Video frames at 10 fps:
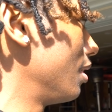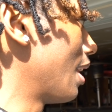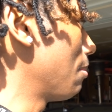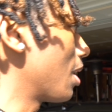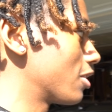
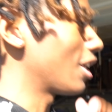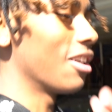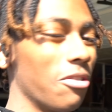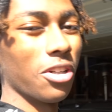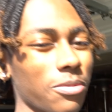They might try
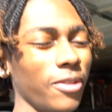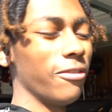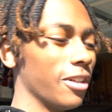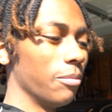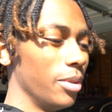to horse me
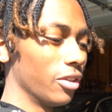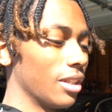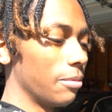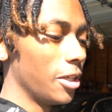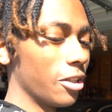for the
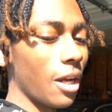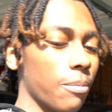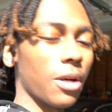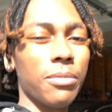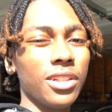built-up Hellcat
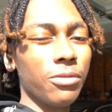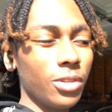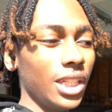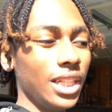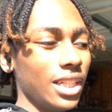part, but it
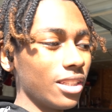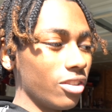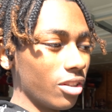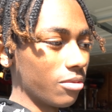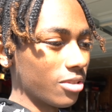really is,
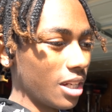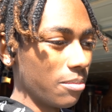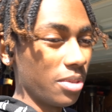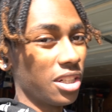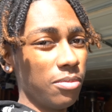you know what I'm
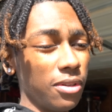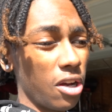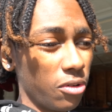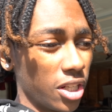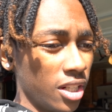saying? Bigger
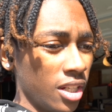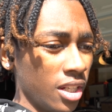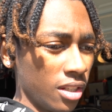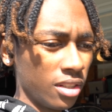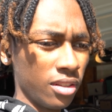blower,
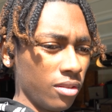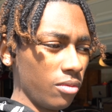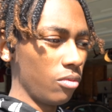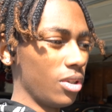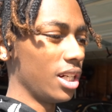
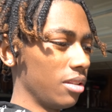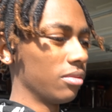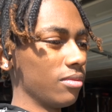what?